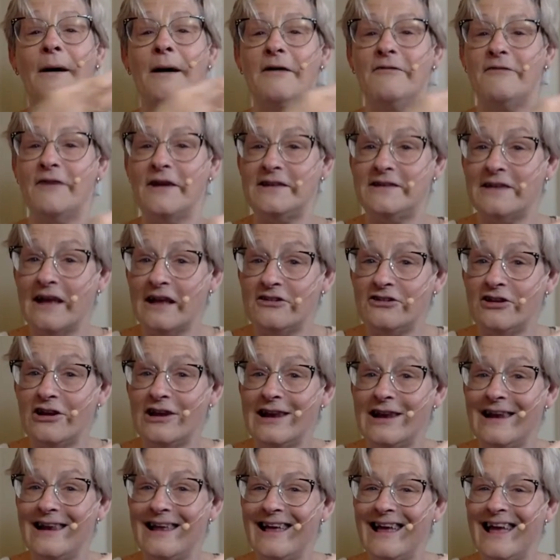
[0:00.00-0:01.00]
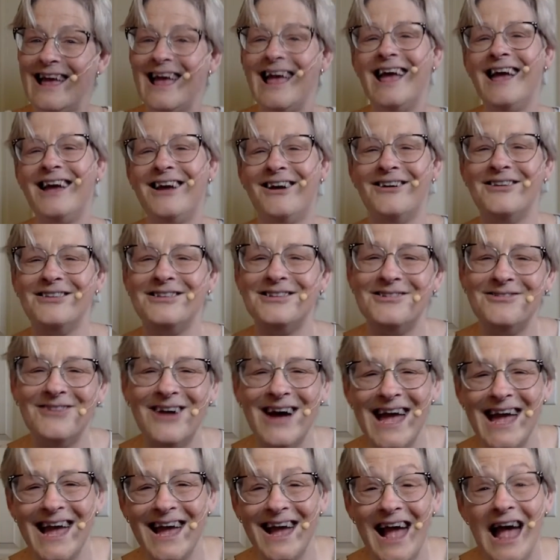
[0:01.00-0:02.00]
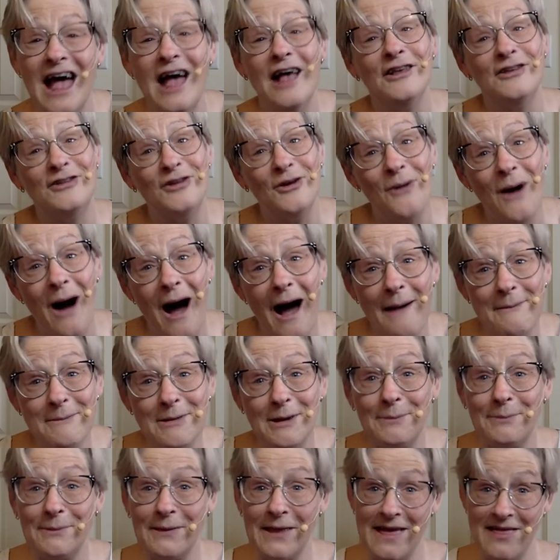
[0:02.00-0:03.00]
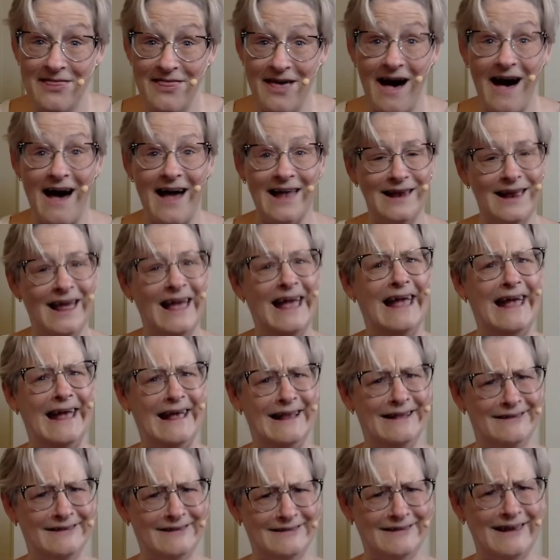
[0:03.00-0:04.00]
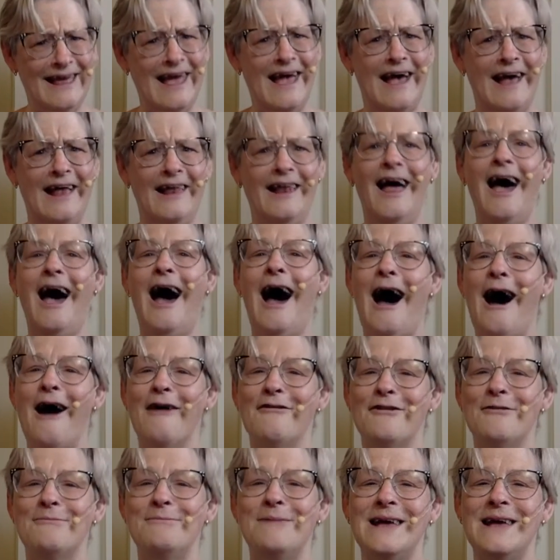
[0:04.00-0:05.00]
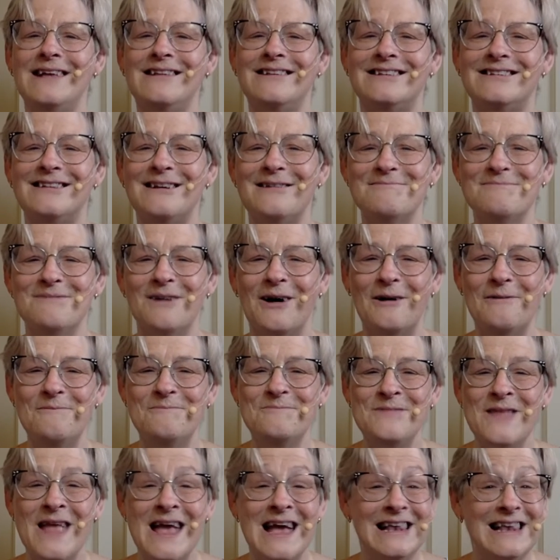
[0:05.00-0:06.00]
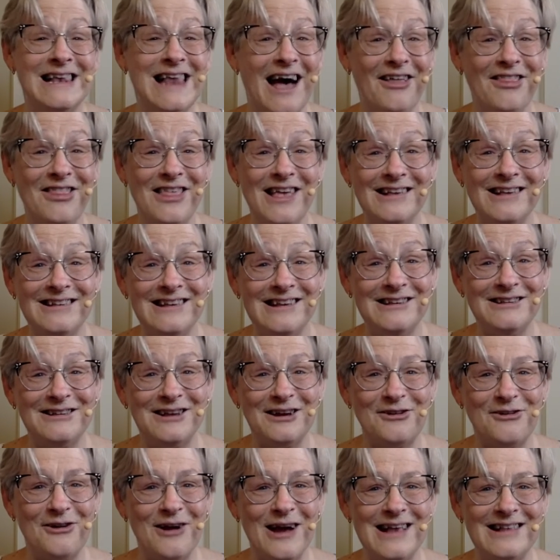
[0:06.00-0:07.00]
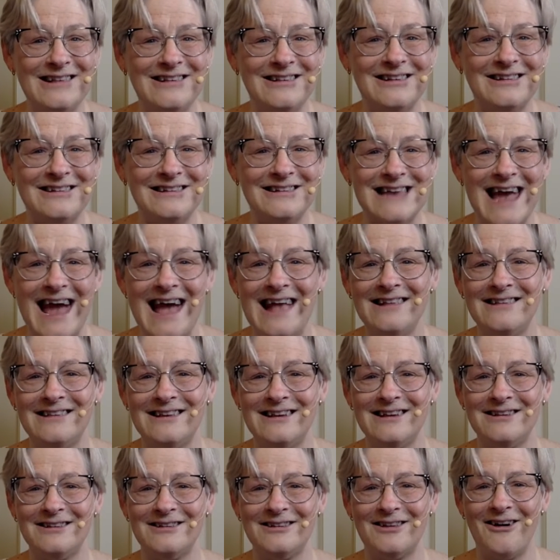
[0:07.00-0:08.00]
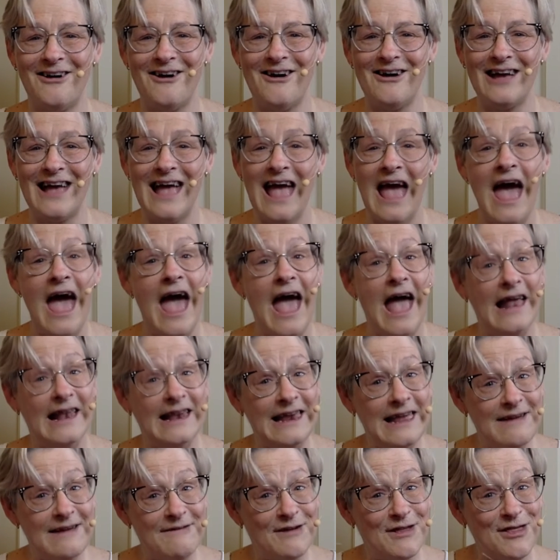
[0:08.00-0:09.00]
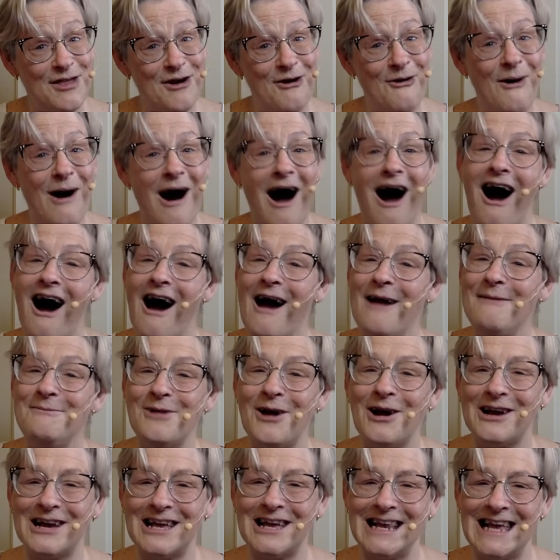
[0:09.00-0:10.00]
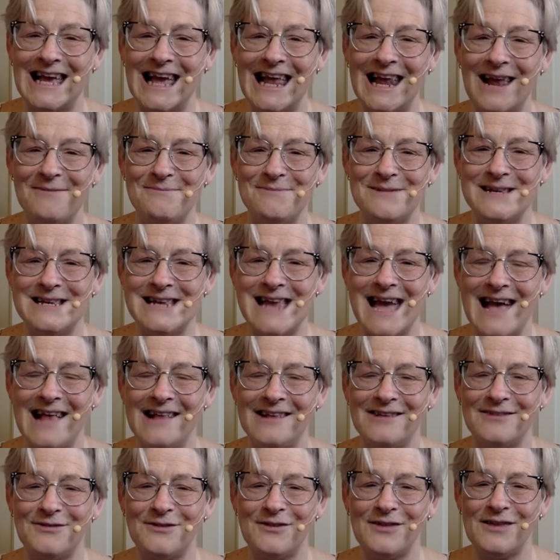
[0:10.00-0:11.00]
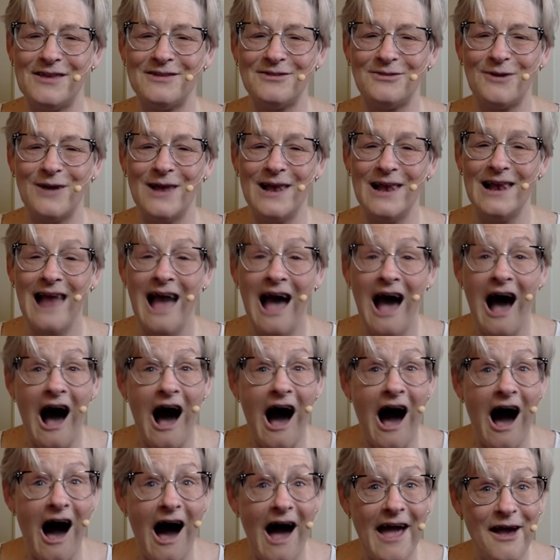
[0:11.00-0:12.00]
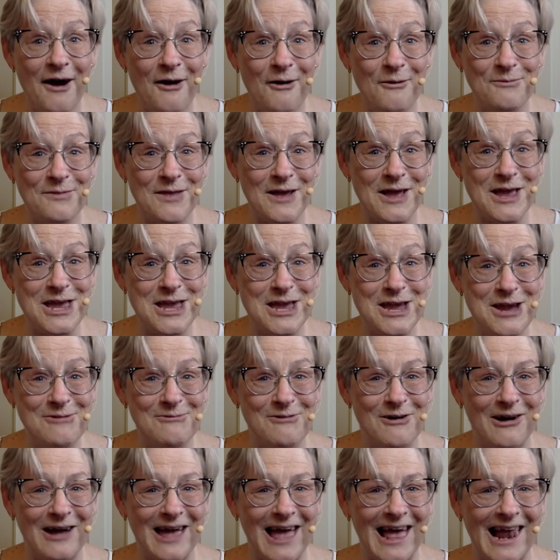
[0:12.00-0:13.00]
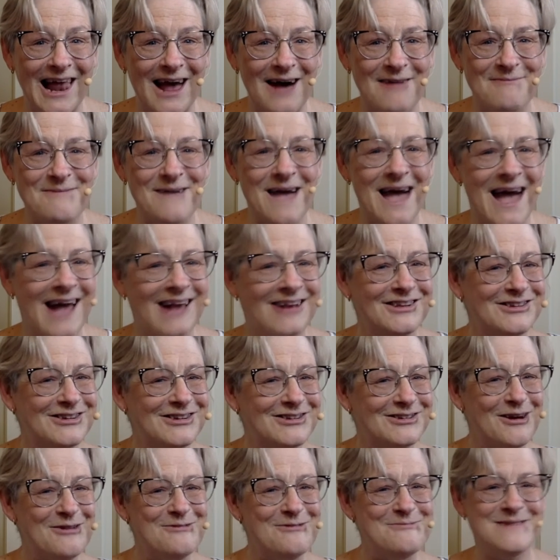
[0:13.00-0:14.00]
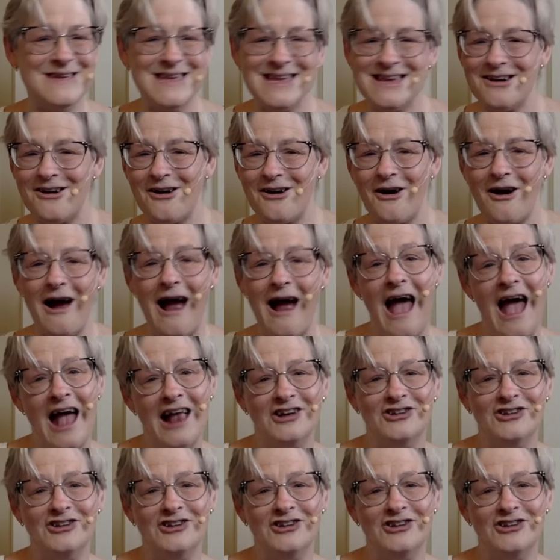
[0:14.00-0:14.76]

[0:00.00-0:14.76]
if I touch it, it goes away. So I'm going to play that instead of a big cymbal. Now, this is a great dancing song, and even though I'm not going to get up and dance for this one, I hope that you will get up and show me your